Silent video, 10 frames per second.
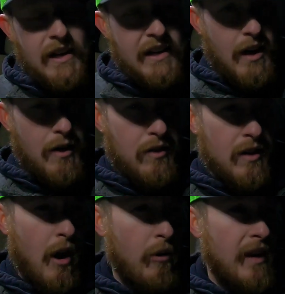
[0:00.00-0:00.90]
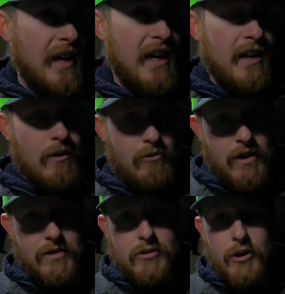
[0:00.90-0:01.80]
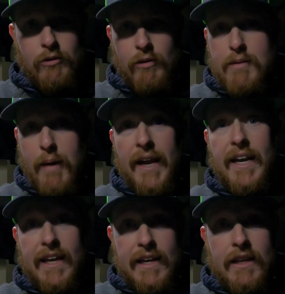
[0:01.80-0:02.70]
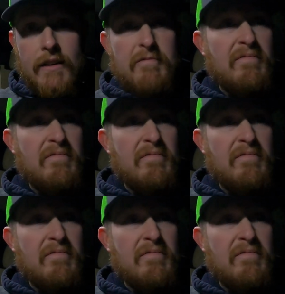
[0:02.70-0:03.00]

had nothing, no digging, no nothing, so I rebaited it.